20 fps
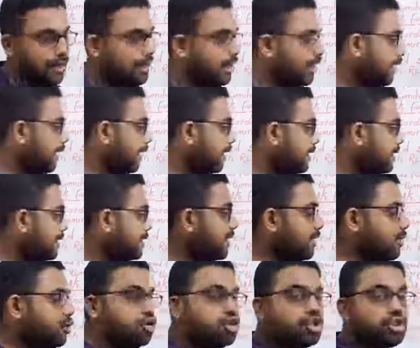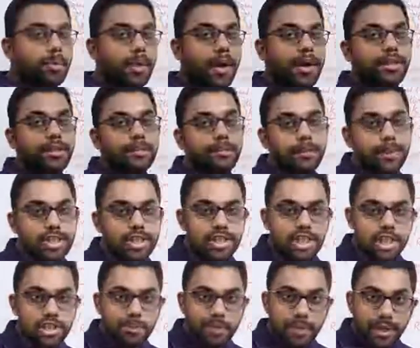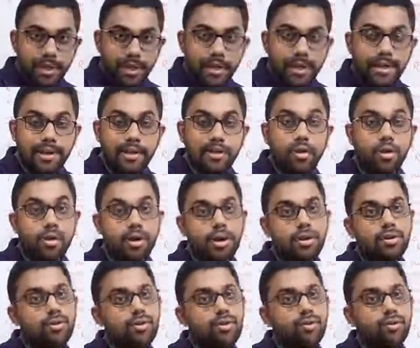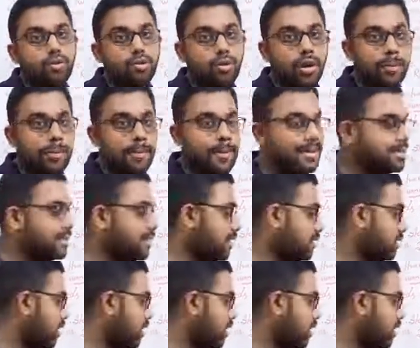It is used by the businessman in order to do a business.